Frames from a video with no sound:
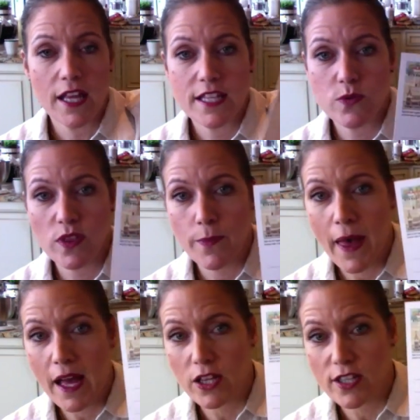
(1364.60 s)
That's what the
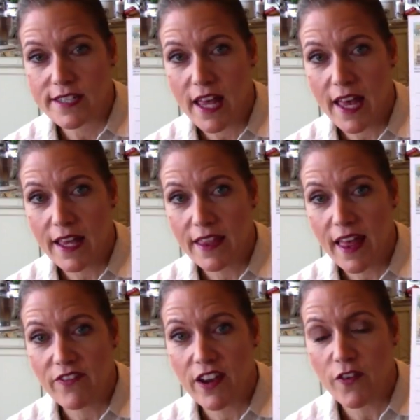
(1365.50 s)
back looks like. They
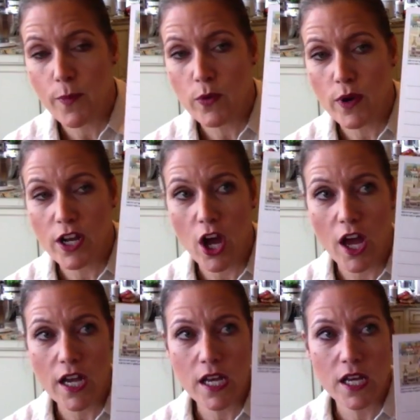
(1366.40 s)
have never been written
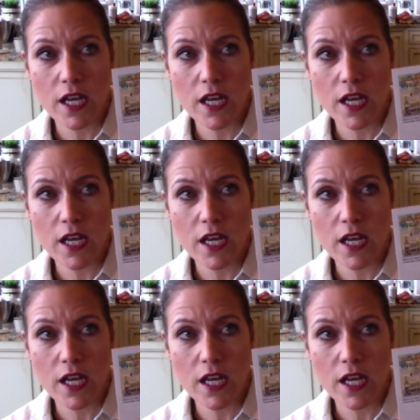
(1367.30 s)
on.